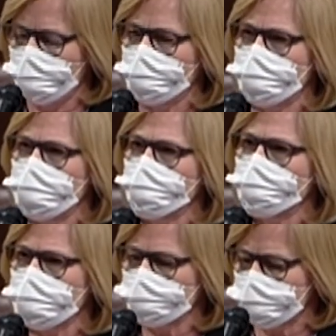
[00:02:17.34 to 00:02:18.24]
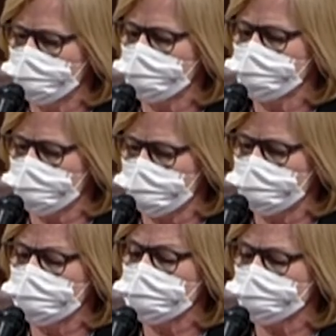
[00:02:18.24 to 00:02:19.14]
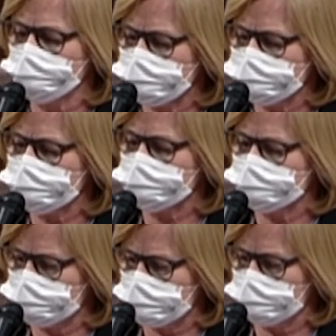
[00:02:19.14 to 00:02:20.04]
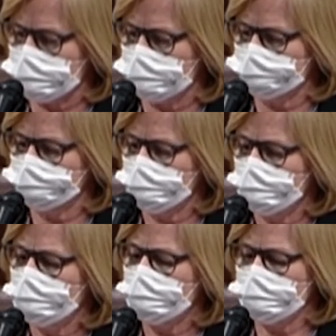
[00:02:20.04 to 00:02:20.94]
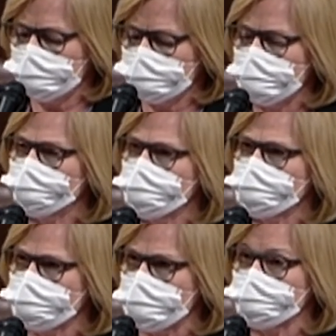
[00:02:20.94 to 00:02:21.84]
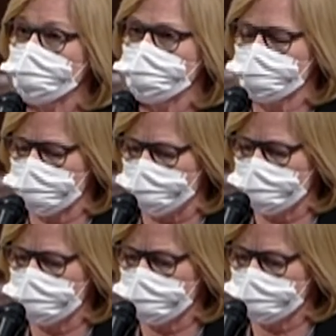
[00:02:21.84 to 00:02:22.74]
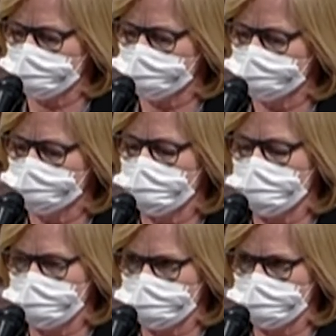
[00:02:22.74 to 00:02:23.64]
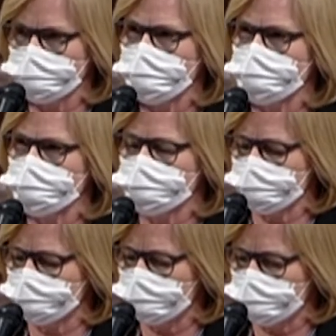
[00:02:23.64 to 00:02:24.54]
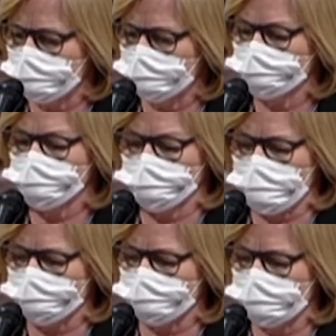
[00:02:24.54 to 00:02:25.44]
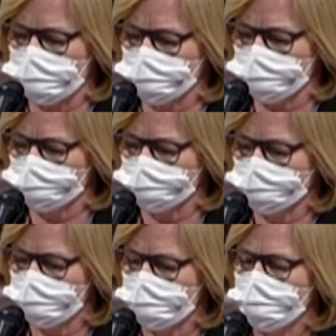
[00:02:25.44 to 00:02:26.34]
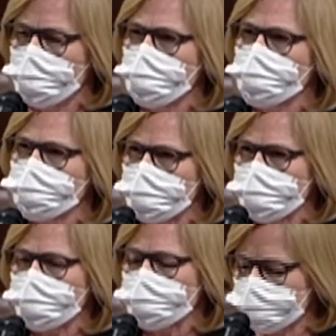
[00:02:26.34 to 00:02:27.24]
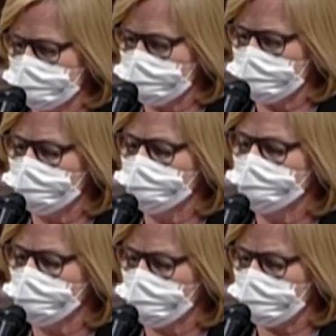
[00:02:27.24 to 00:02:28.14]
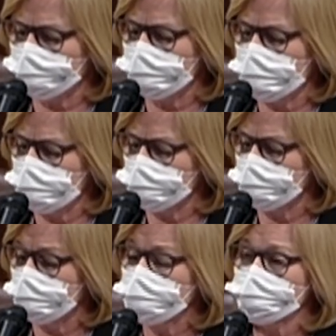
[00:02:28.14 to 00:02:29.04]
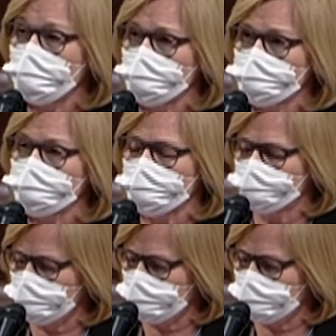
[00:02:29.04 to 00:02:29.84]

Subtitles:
The amendment set an explicit deadline. It gave the states 7 years, until 1979, for ratification. Setting a deadline for ratification is part of